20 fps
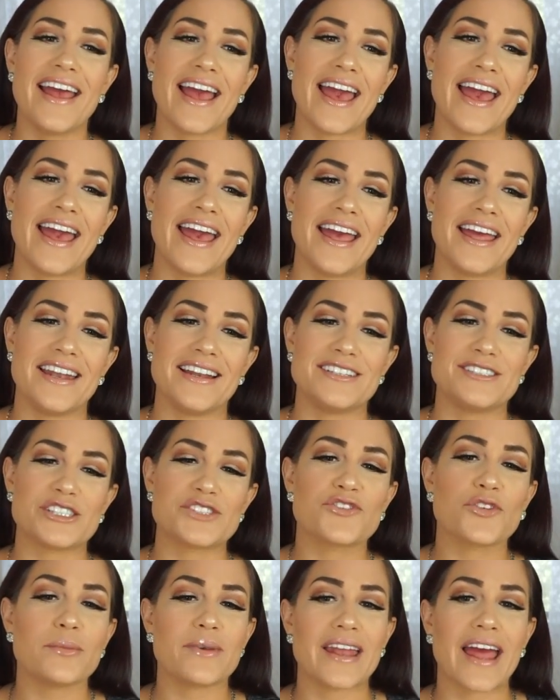And
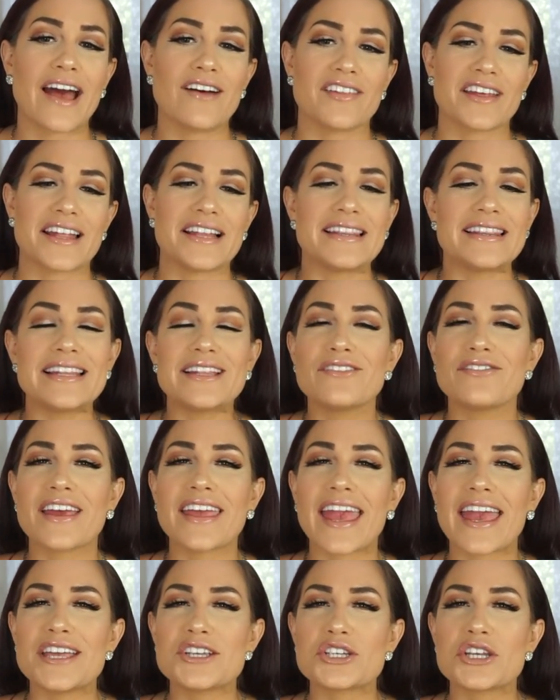just for me to have like a little
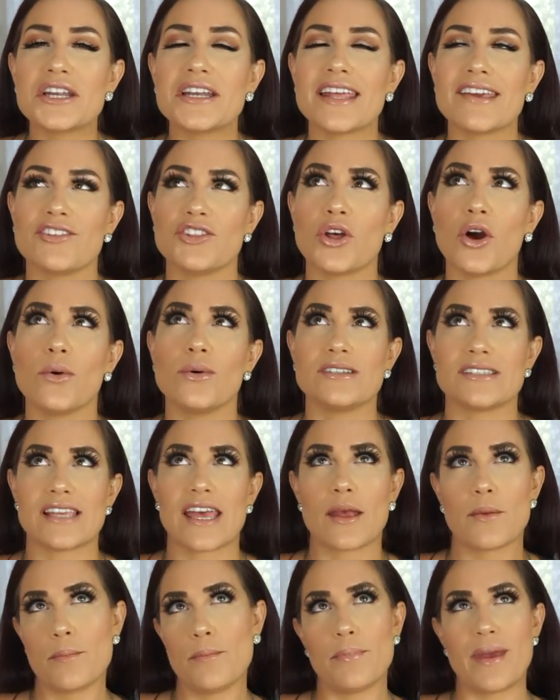vacation, even though it was
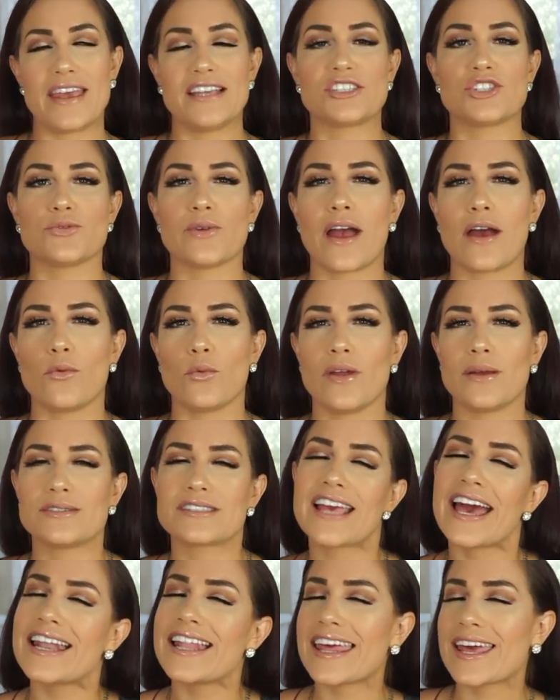like based around, it
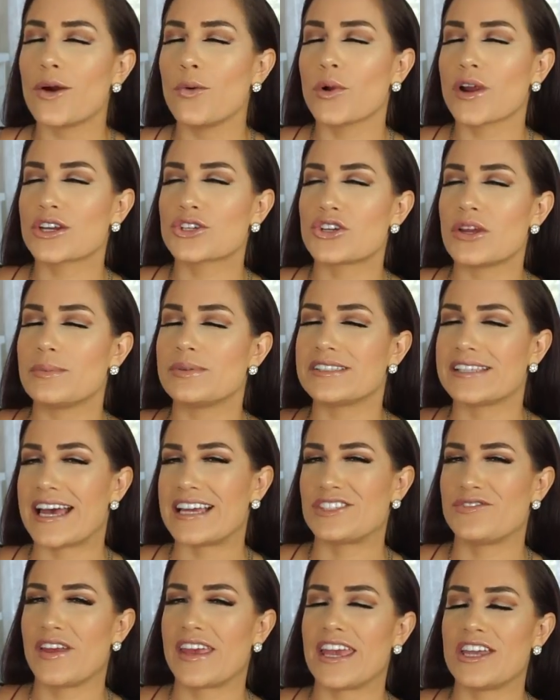was kind of like a work trip
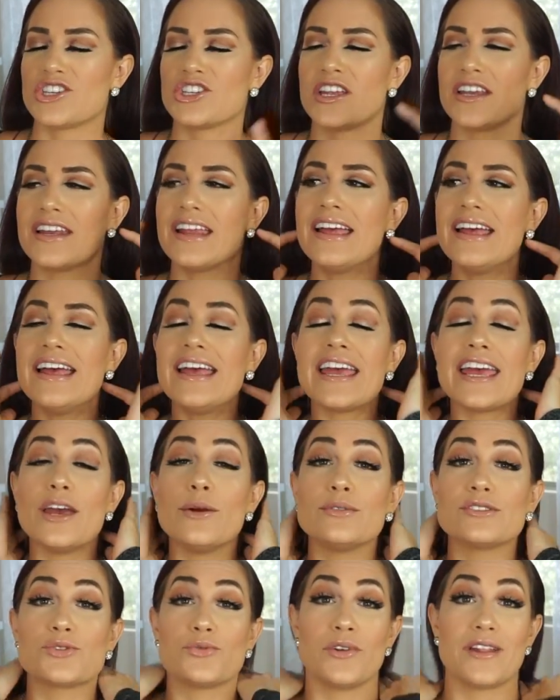slash vacation.
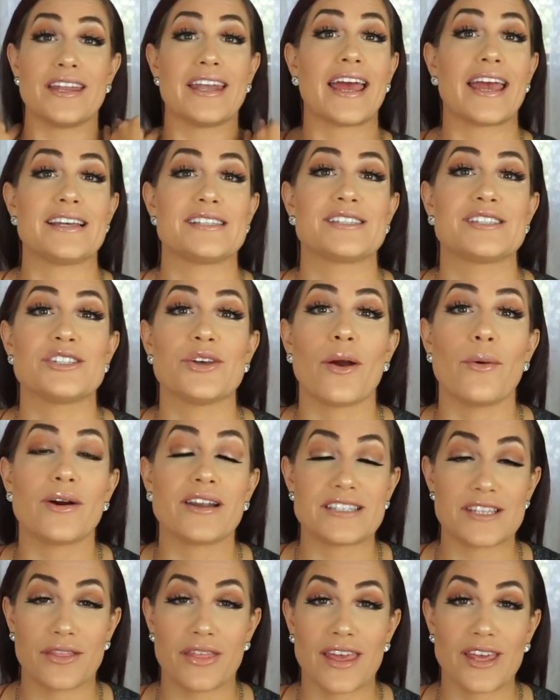It was really nice. So I
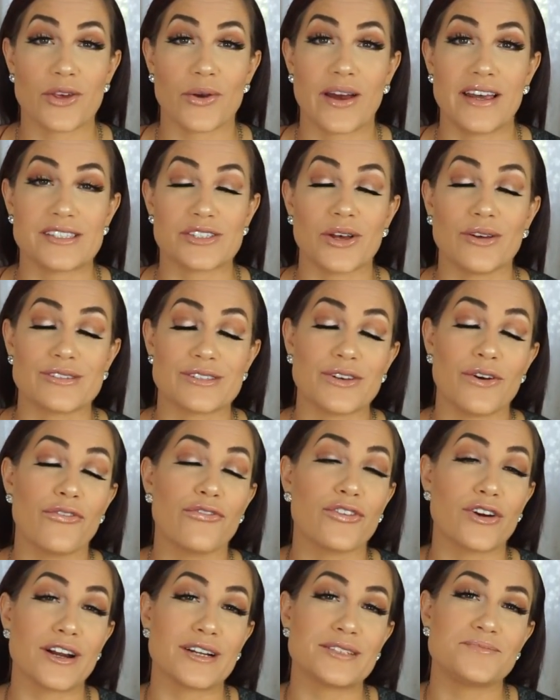wanted to thank you guys also
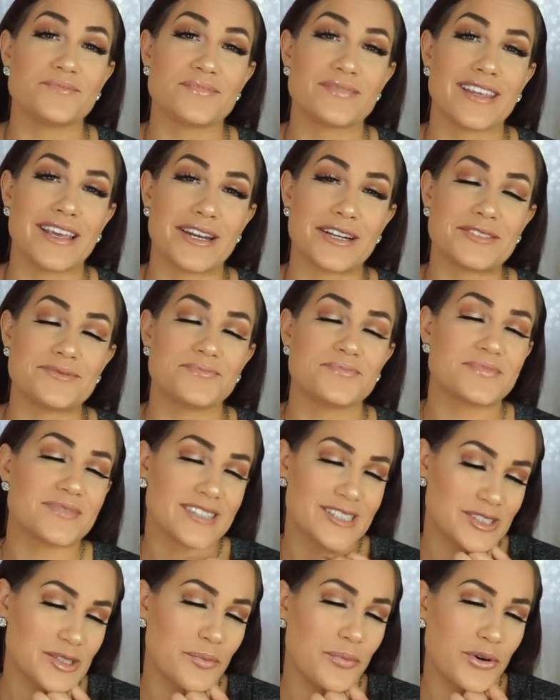for, you know,
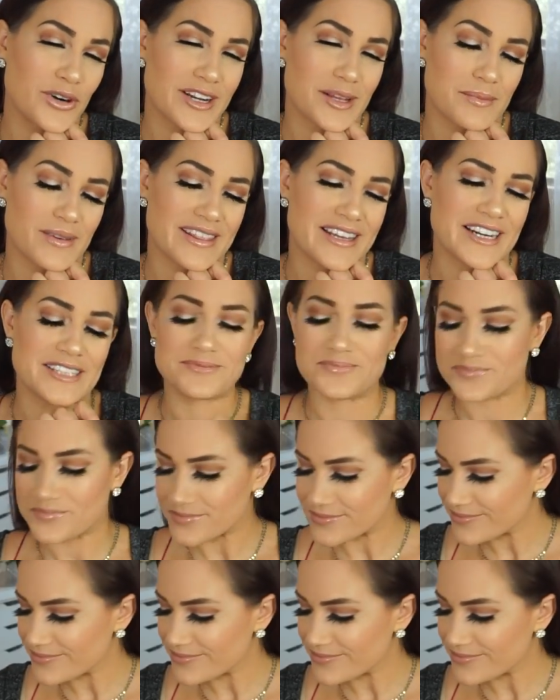supporting me there.